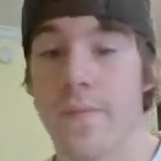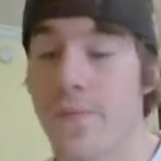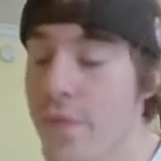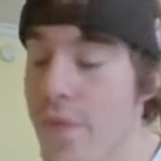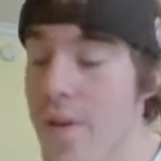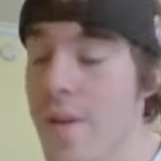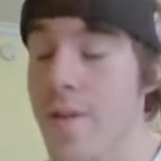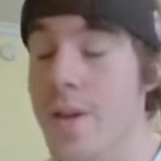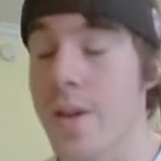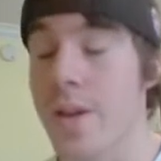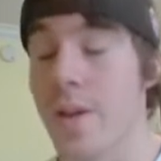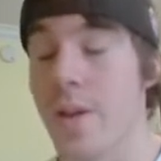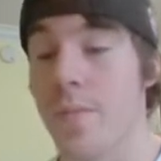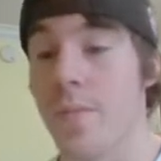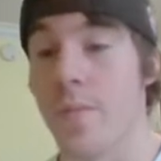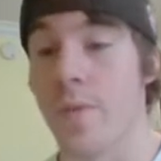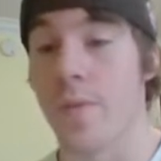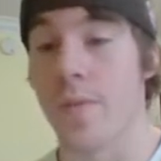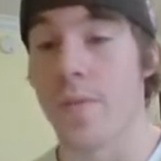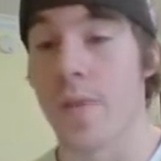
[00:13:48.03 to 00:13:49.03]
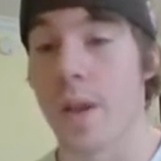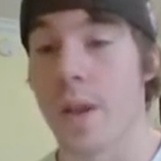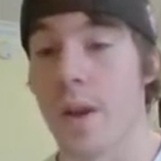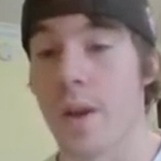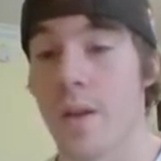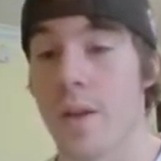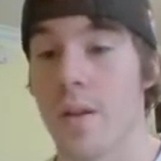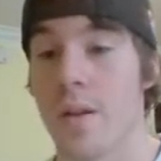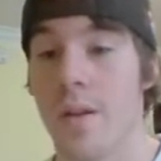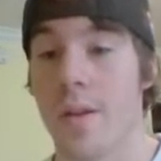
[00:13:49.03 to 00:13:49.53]
very good move
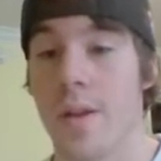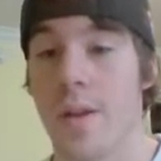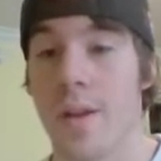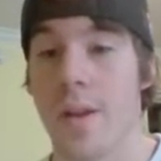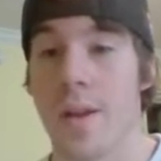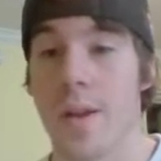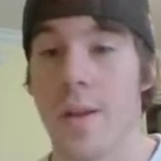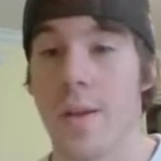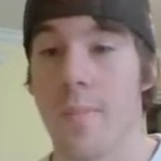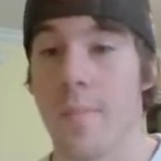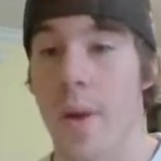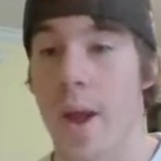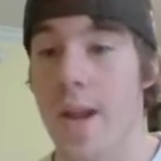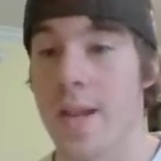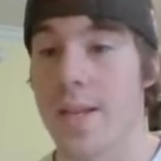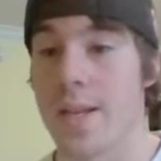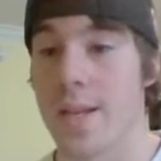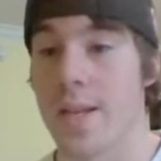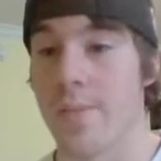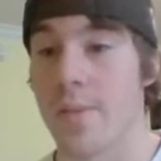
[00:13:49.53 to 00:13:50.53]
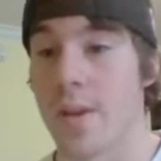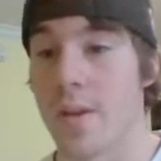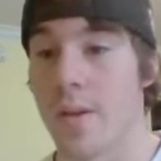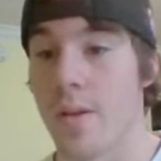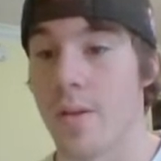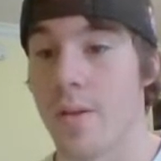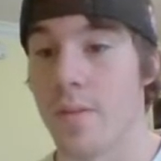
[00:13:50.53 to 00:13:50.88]
there by Demon.